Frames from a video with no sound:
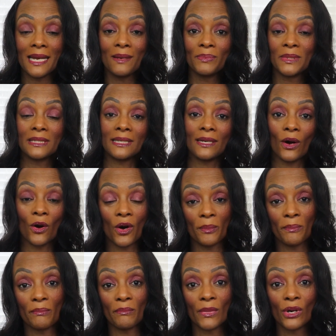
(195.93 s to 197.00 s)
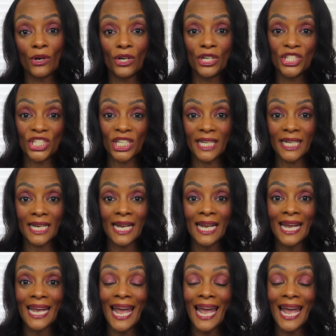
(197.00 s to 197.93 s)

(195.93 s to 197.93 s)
Ipsy are merging,